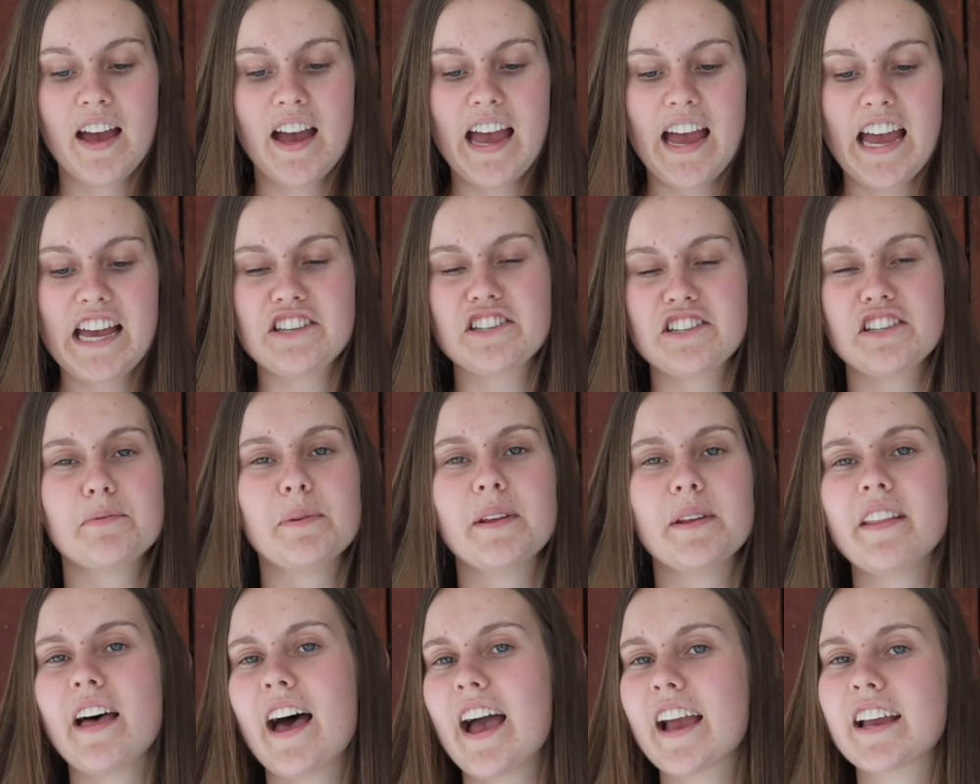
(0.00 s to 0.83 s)
he's just
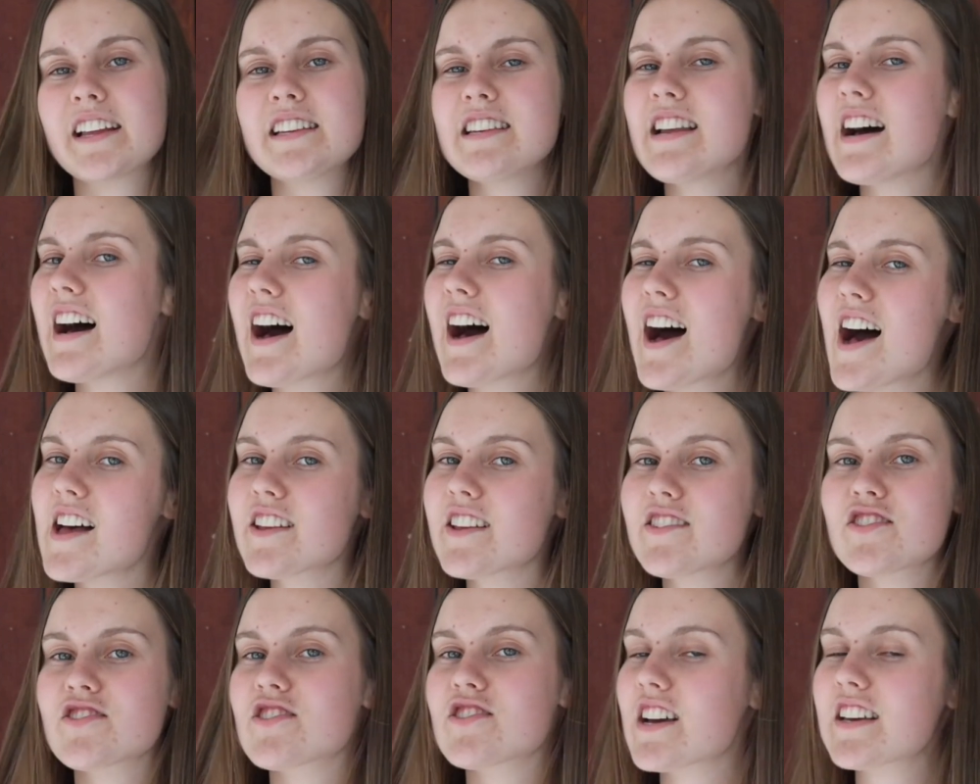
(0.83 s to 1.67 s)
been like, nah,
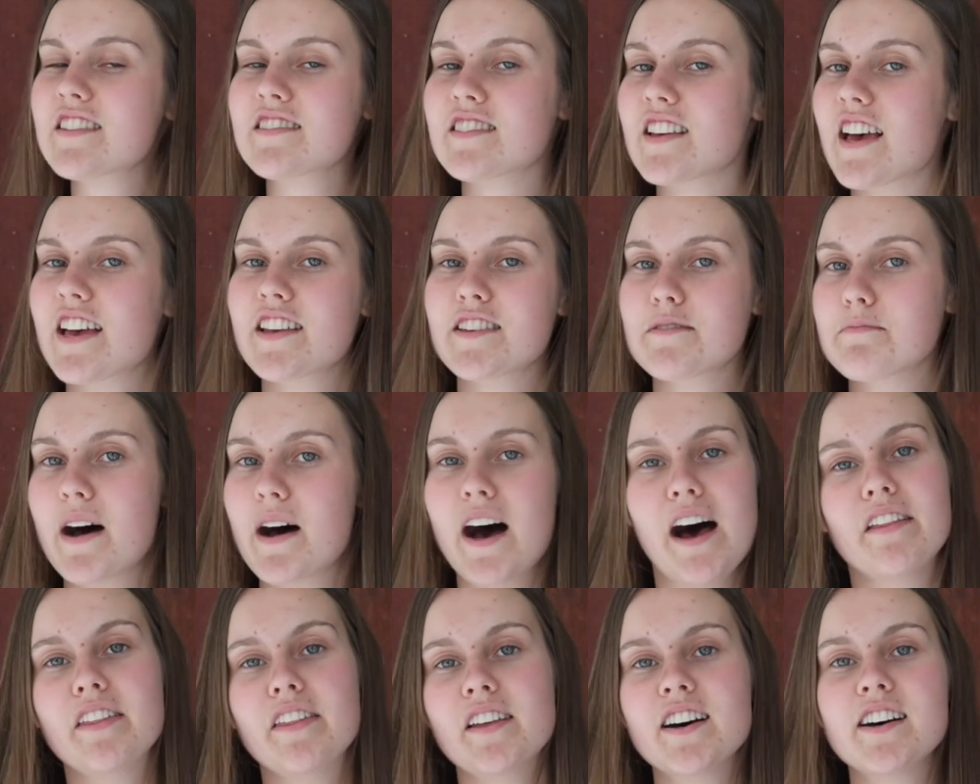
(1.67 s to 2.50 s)
stress less,
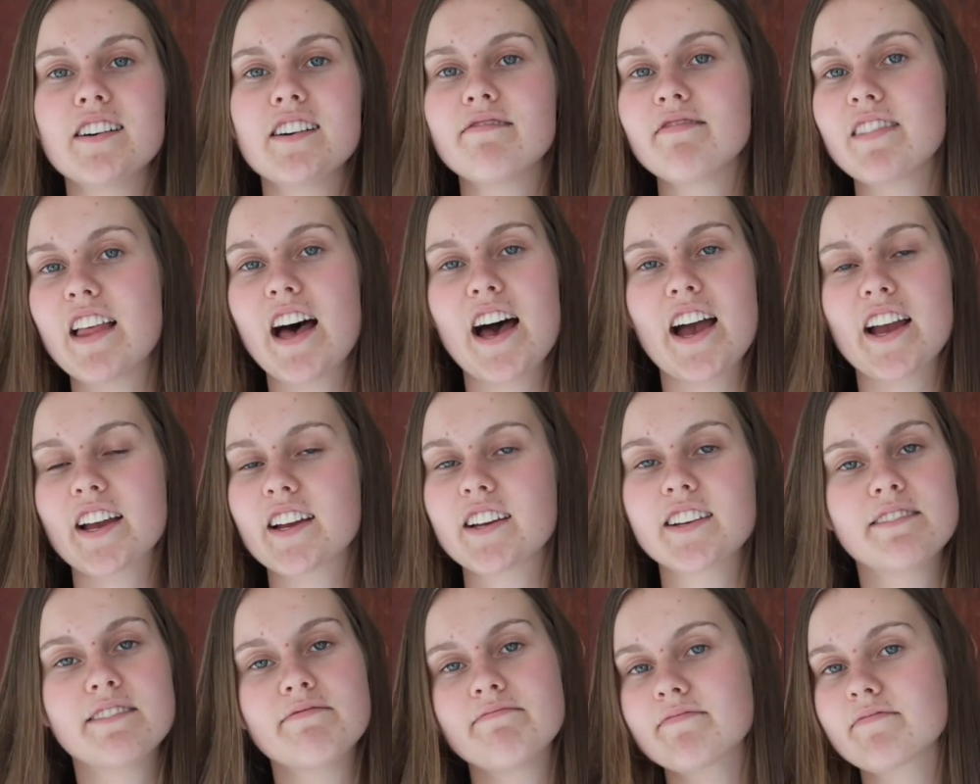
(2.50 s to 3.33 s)
Martha. Like,
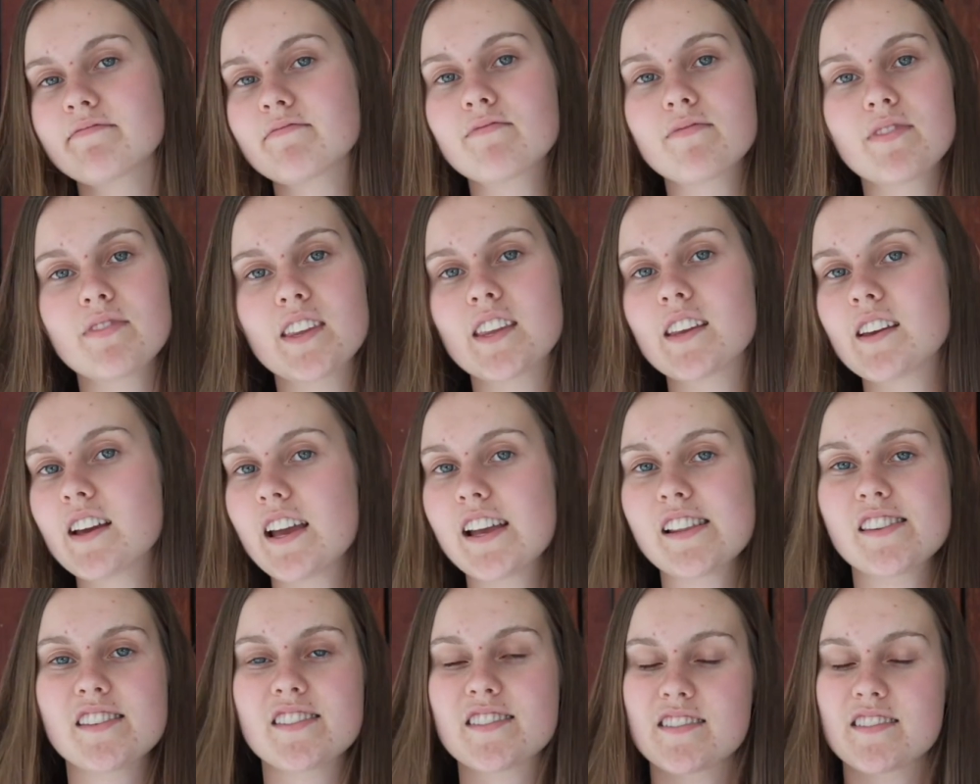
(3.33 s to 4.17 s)

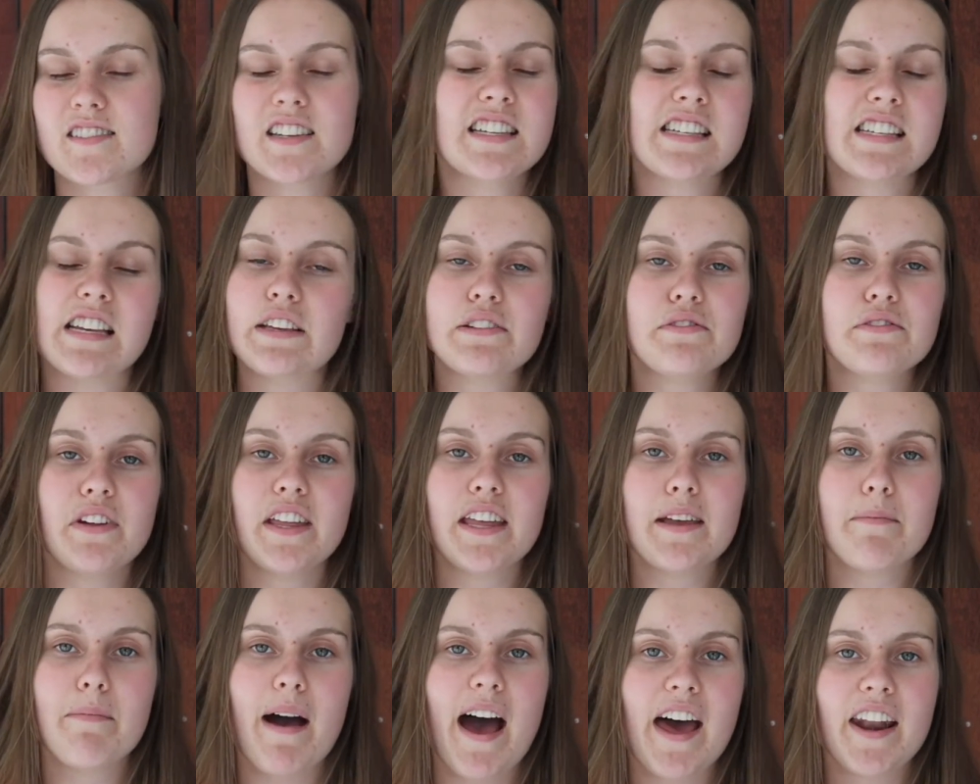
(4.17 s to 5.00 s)
it doesn't
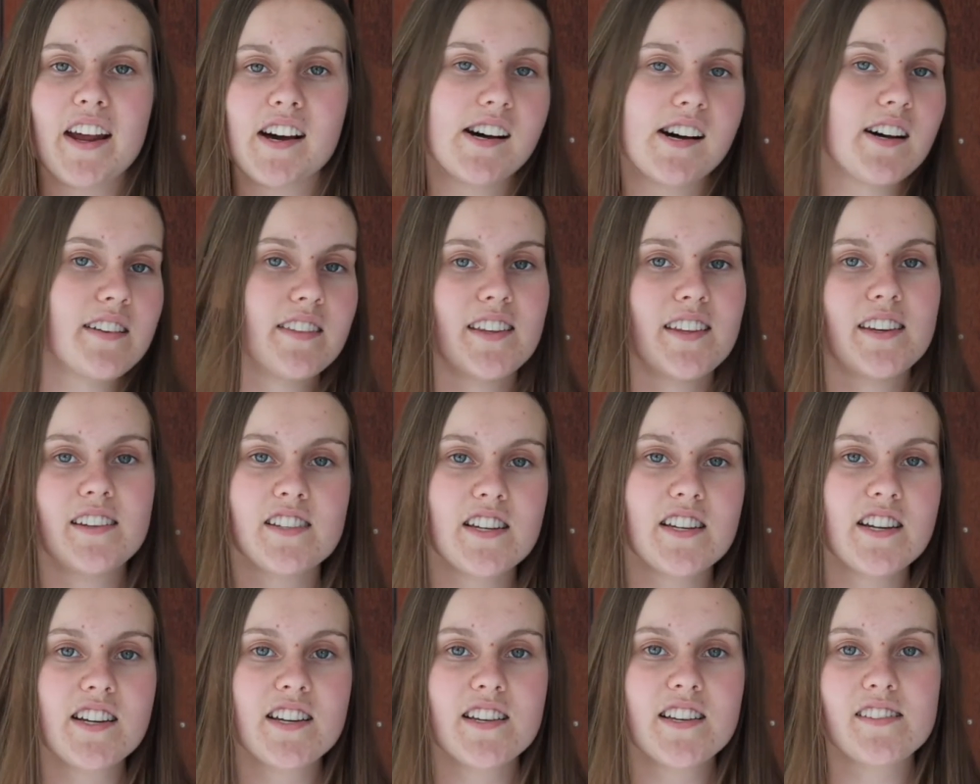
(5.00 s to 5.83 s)
really matter. The
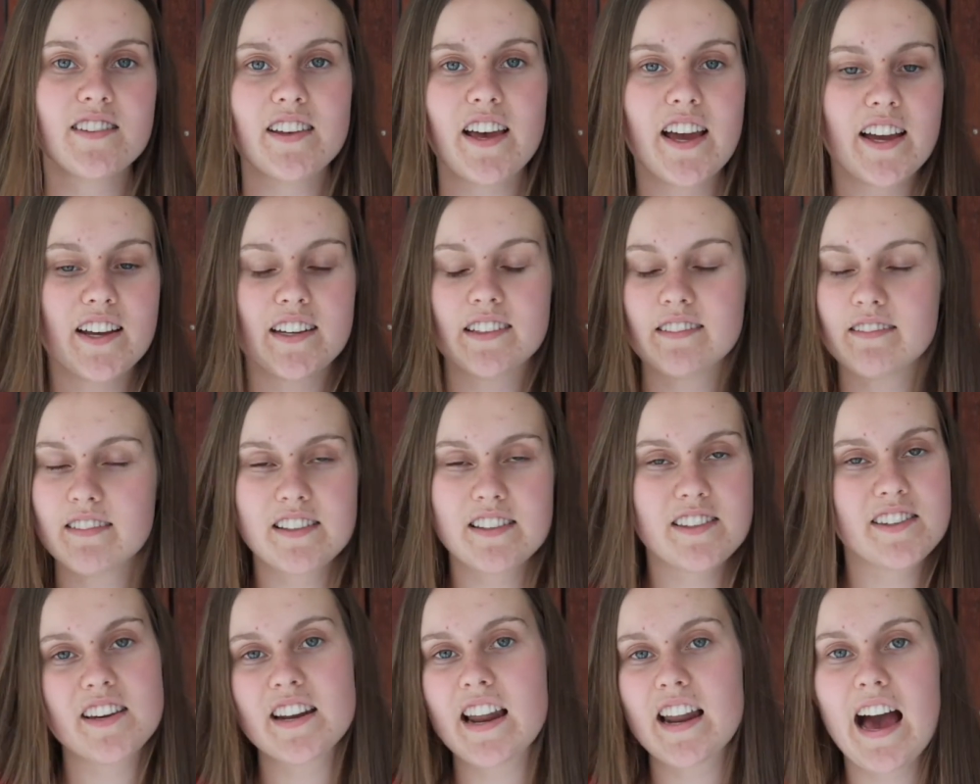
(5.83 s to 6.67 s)
dinner's like,
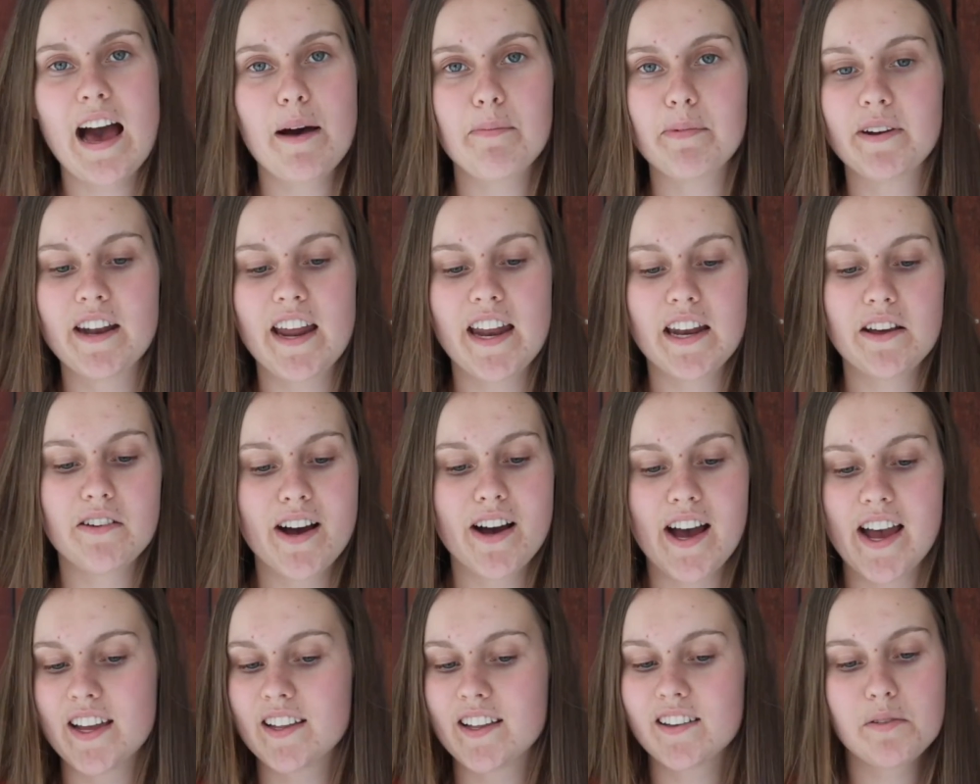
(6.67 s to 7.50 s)
it's going to happen
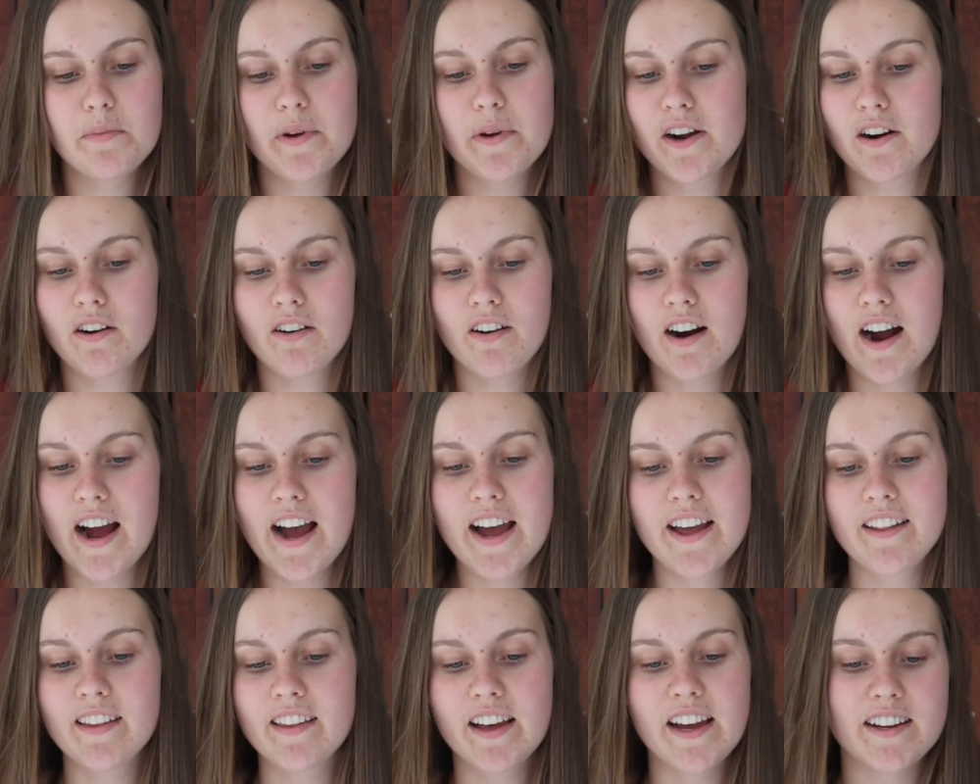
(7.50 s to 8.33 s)
anyway. It'll be all
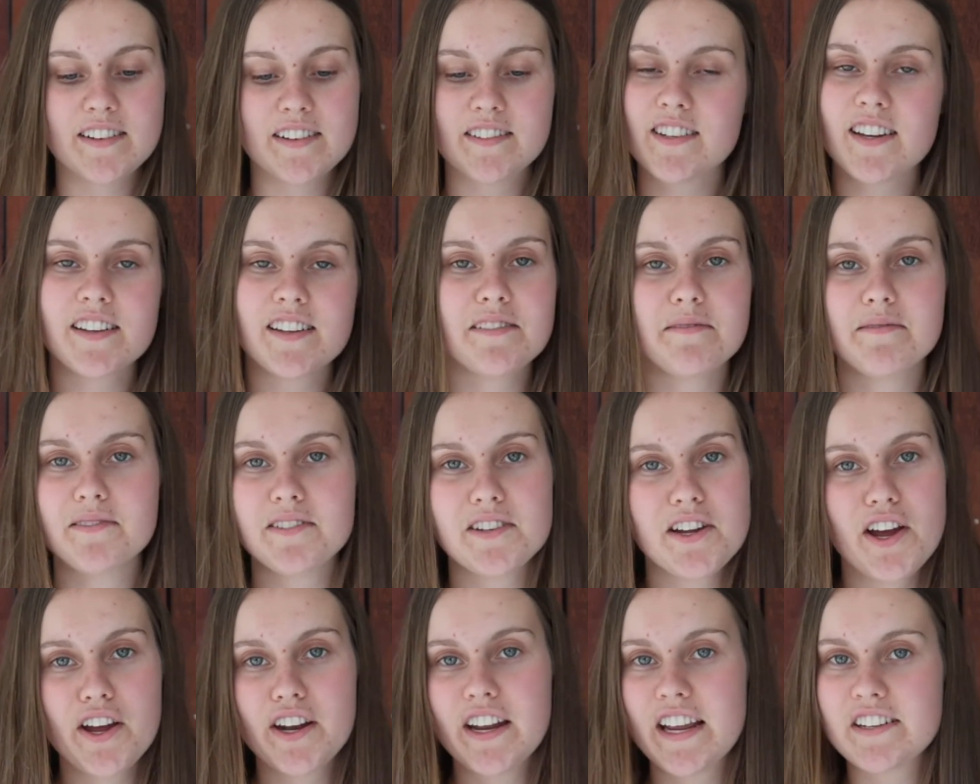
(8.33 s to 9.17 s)
right. Like,
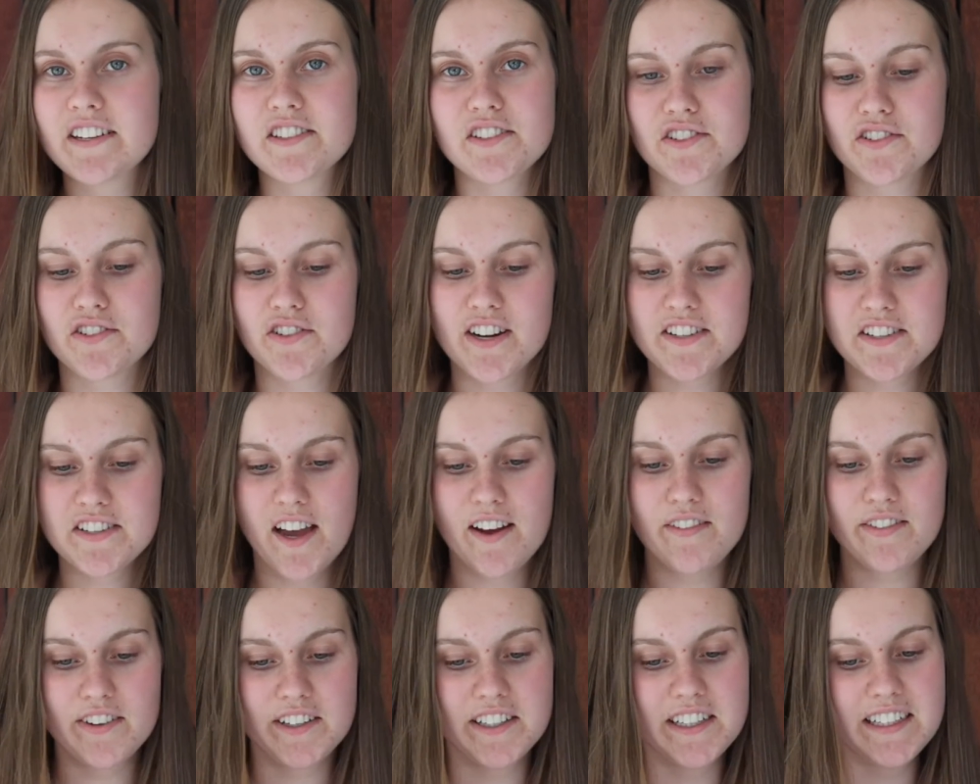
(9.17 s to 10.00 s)
no need to stress
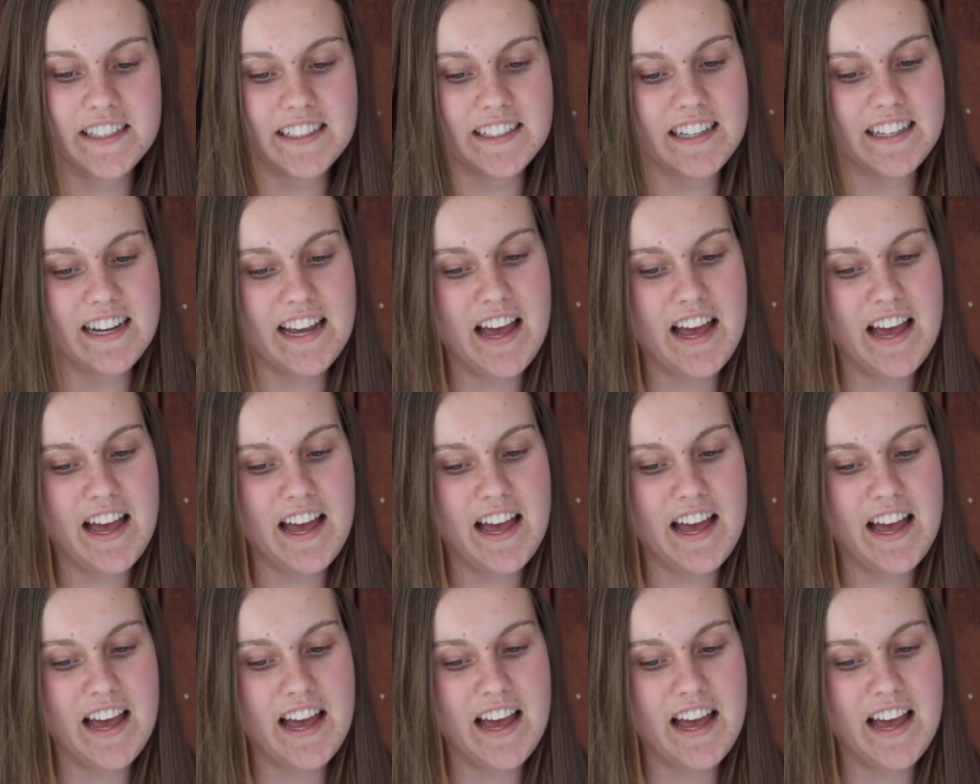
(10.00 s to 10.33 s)
over it.